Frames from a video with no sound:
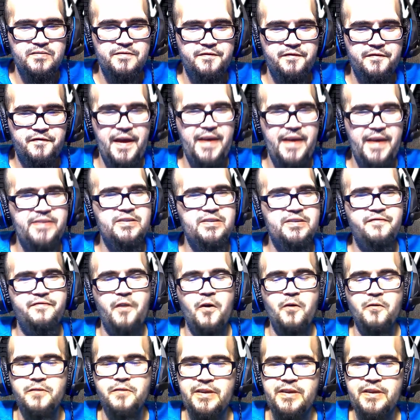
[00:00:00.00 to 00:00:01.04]
Fakes and
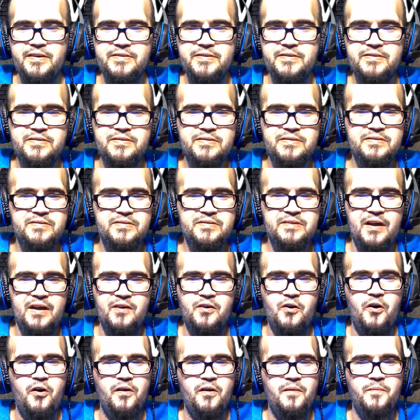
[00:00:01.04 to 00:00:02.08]
phonies, I
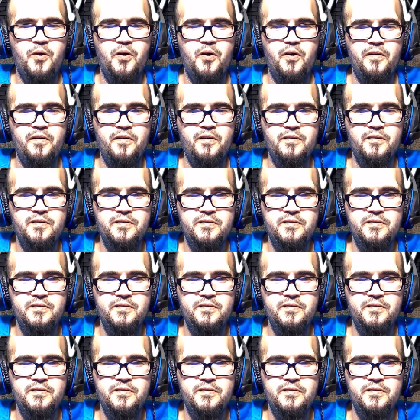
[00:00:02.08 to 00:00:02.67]
call them all.